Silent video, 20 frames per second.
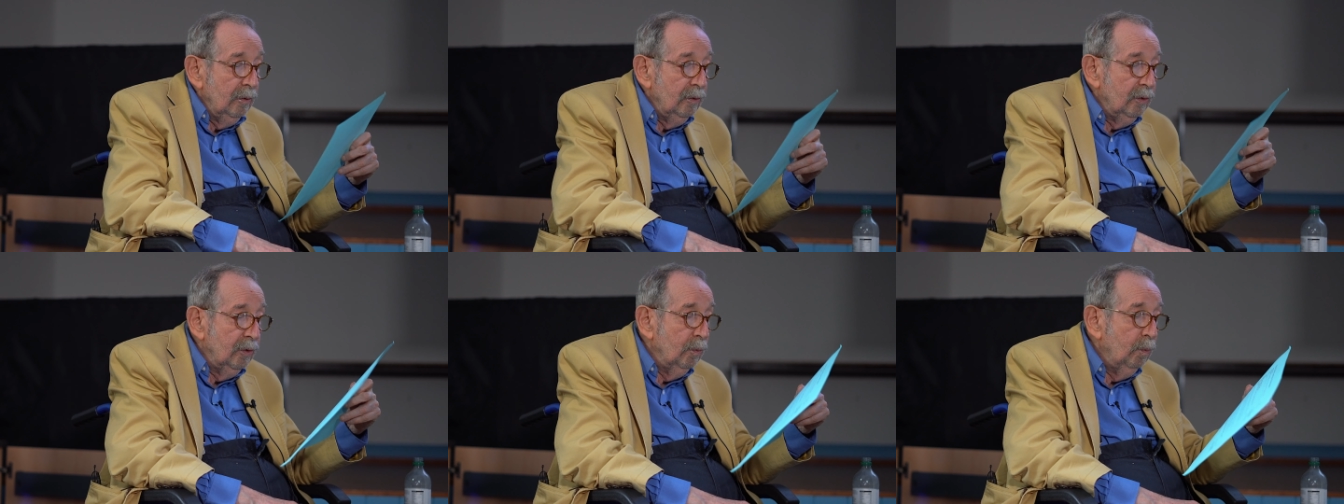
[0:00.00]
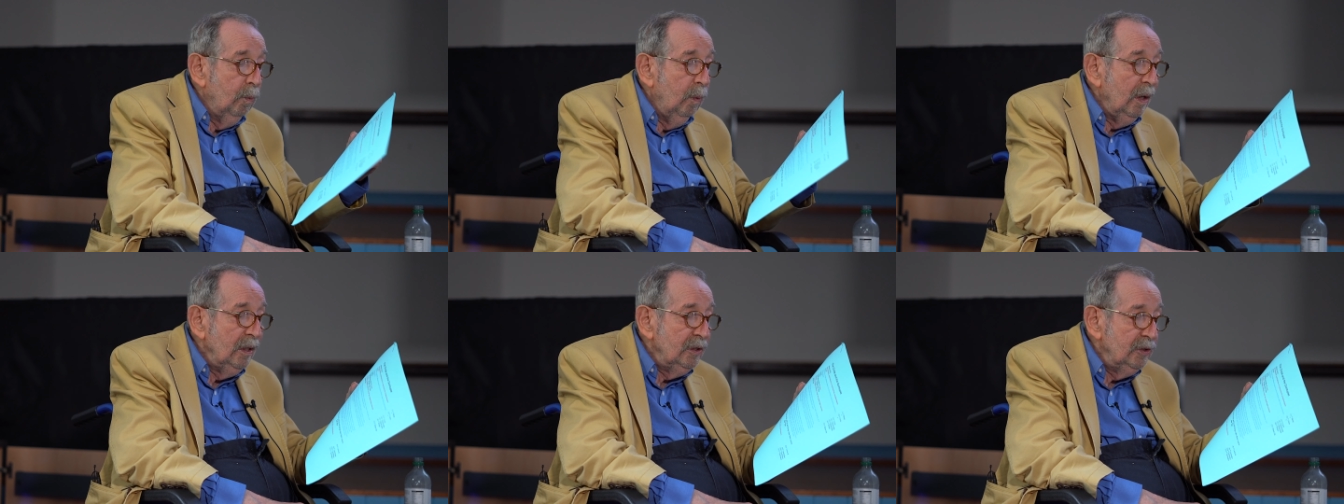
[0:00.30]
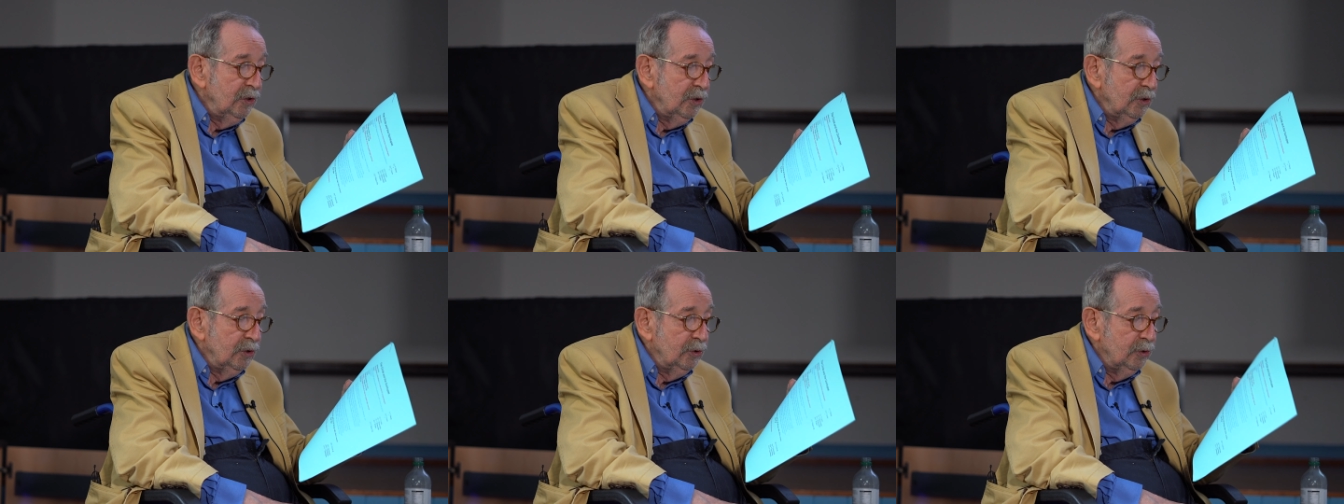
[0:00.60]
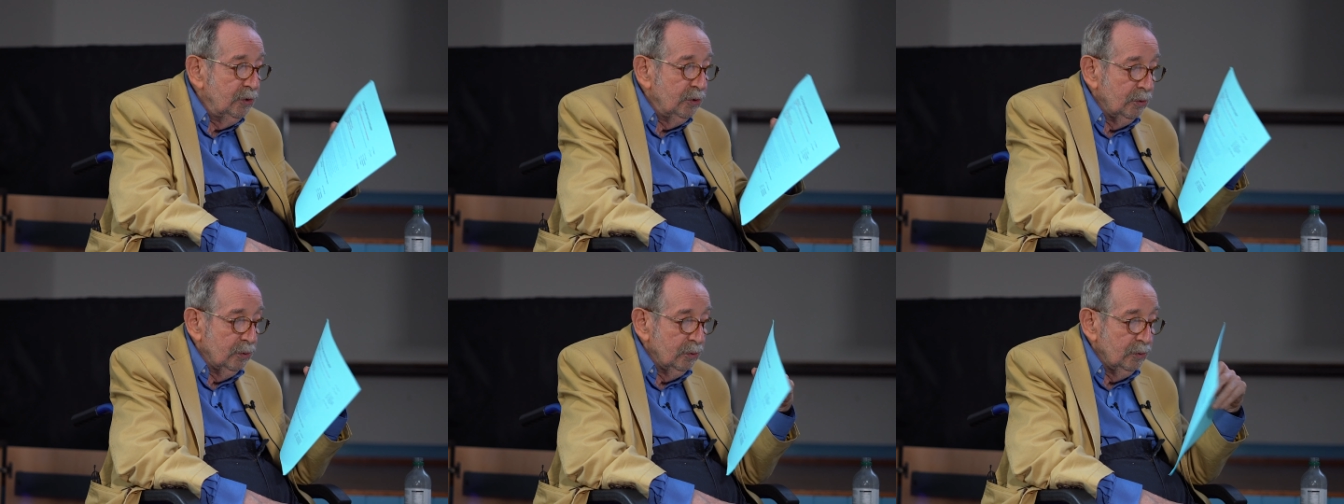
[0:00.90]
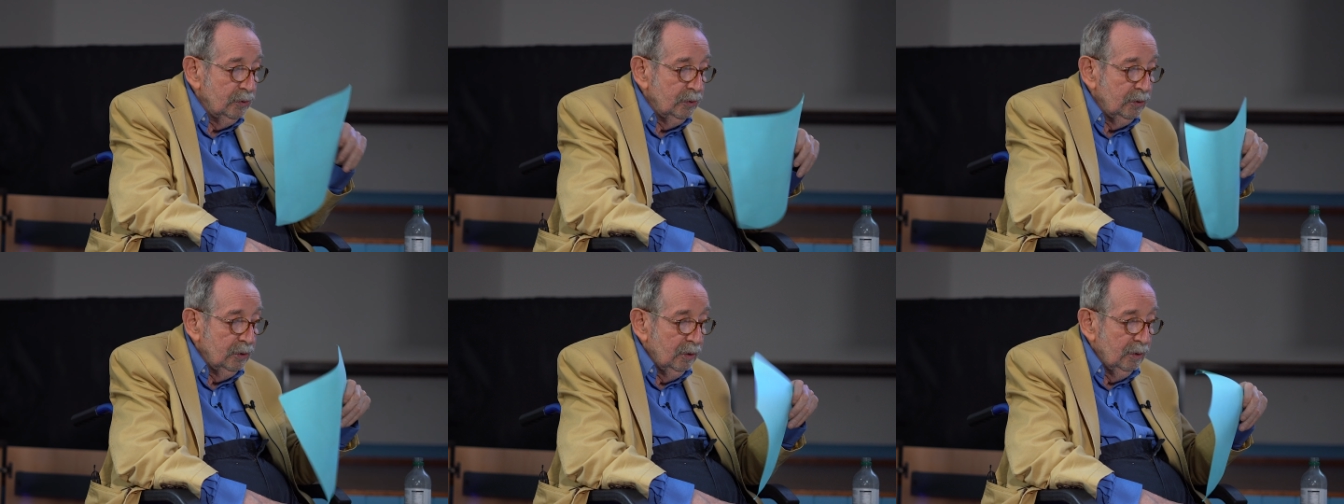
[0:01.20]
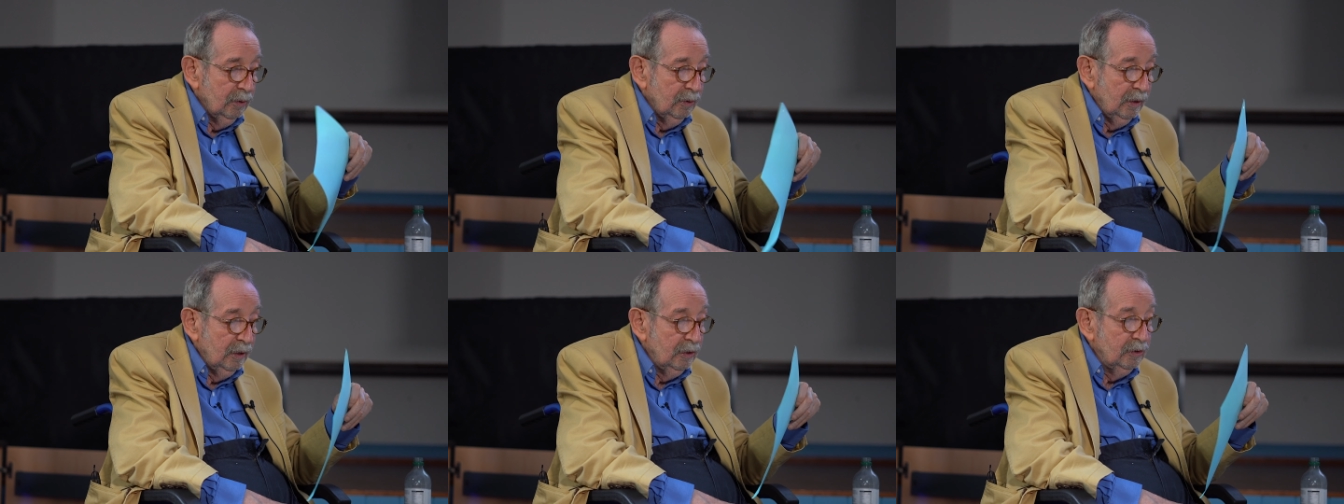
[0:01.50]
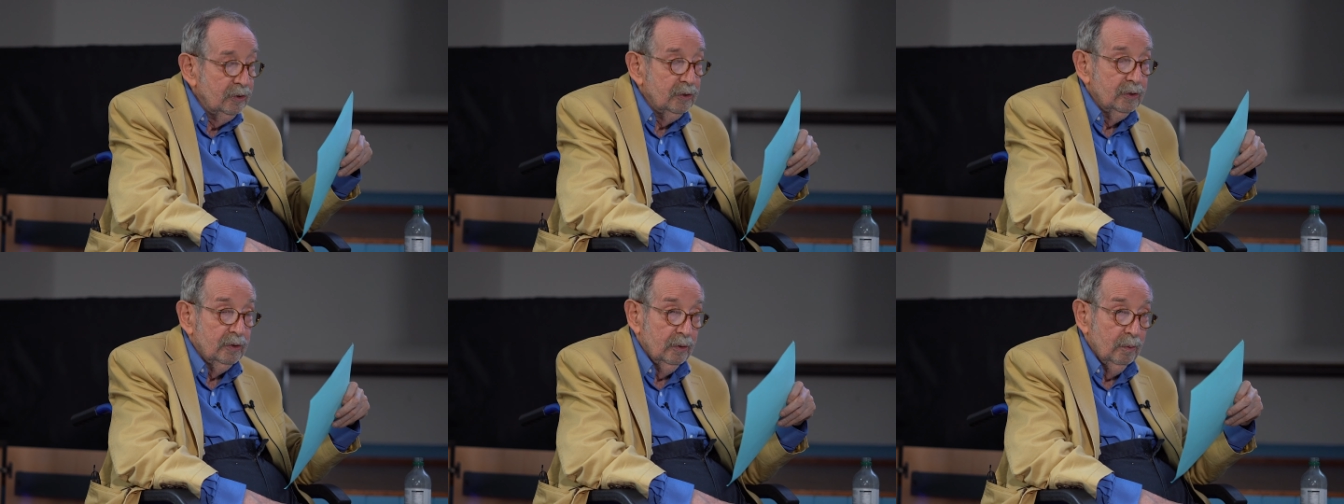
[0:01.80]
The Wasi Jews,
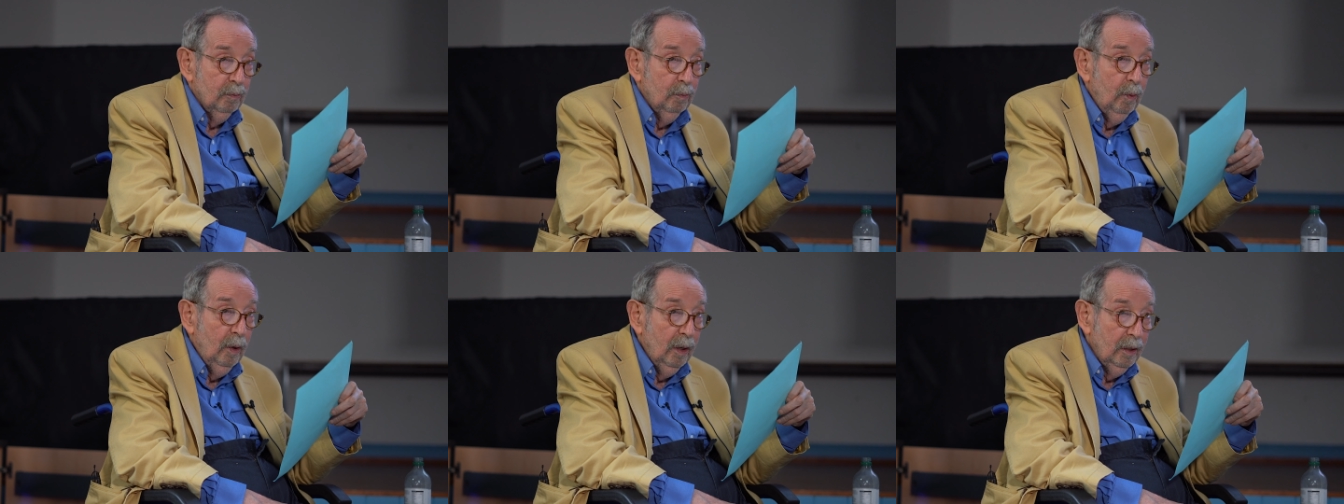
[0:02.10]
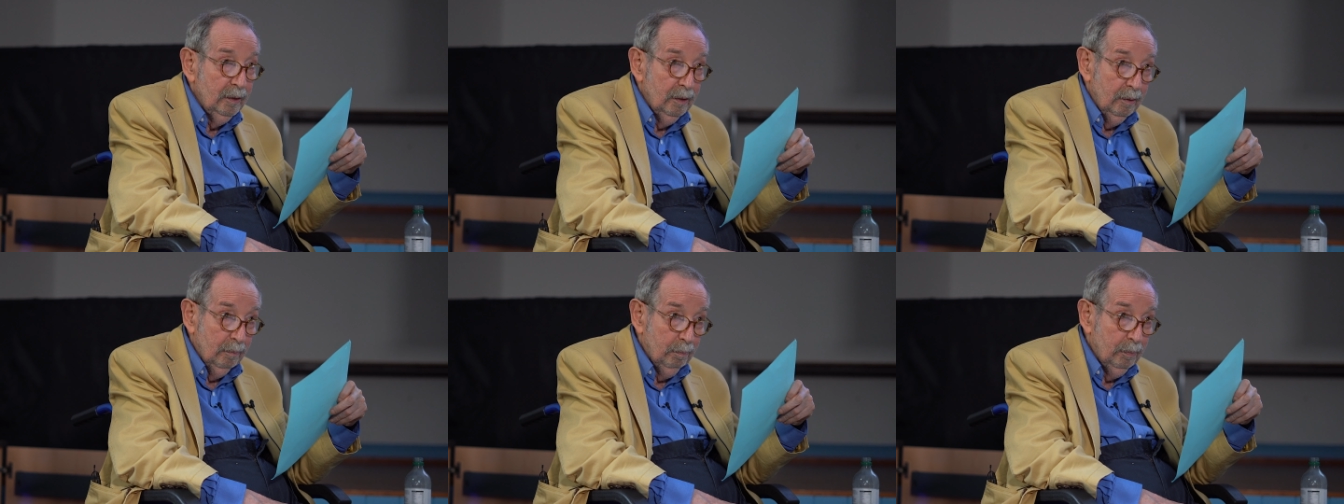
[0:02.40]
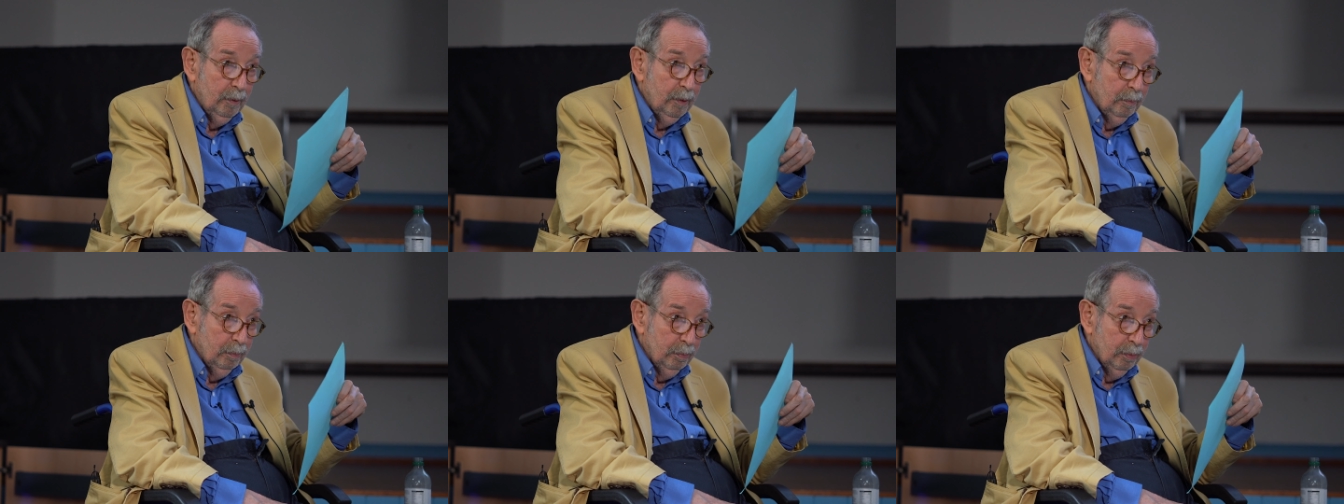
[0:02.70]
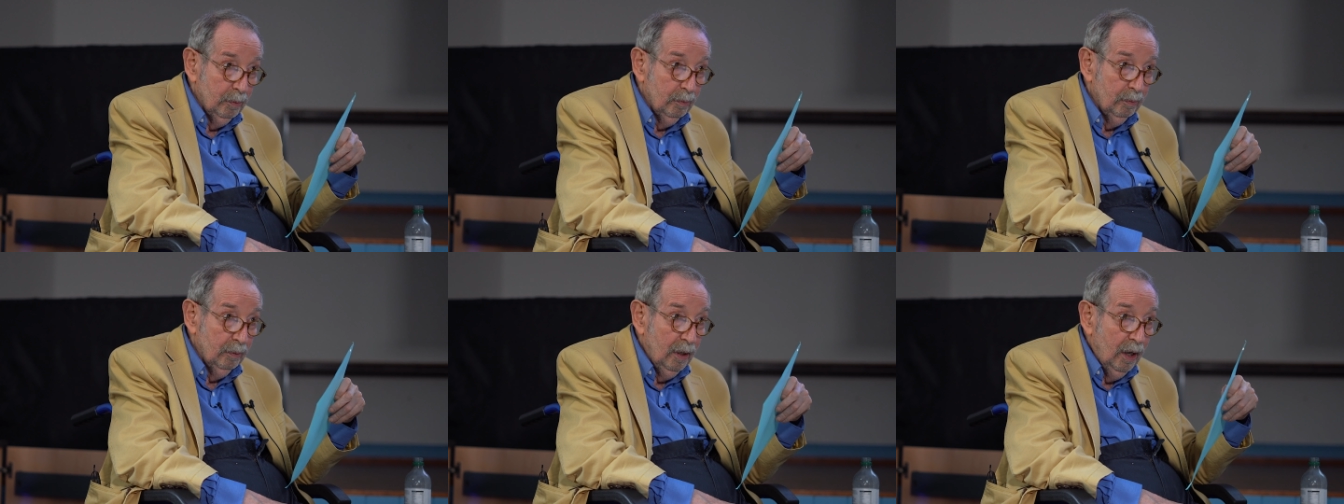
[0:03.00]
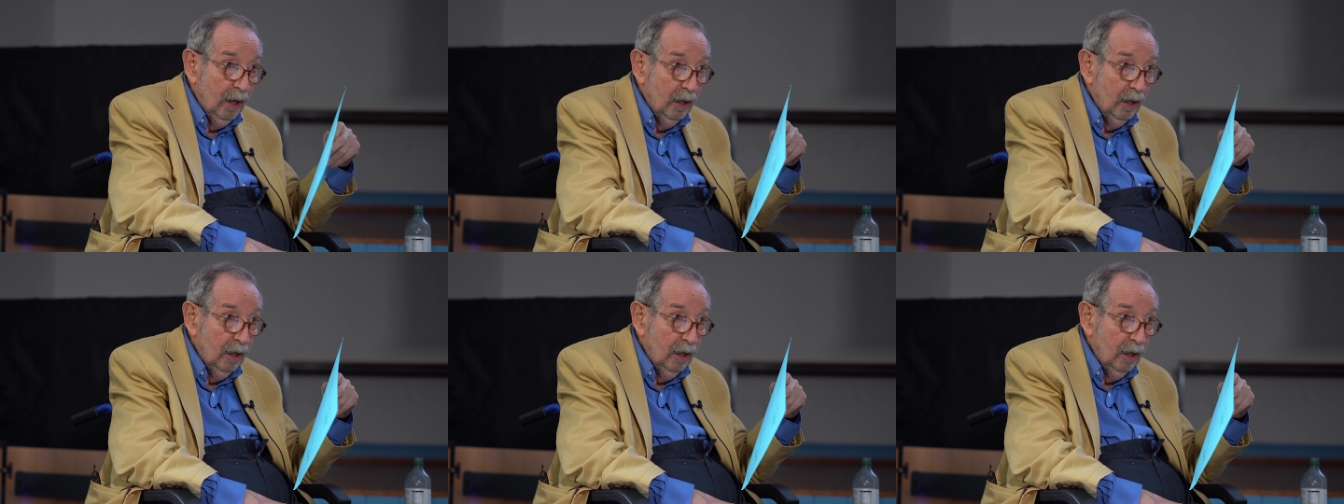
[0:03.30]
that's the white people,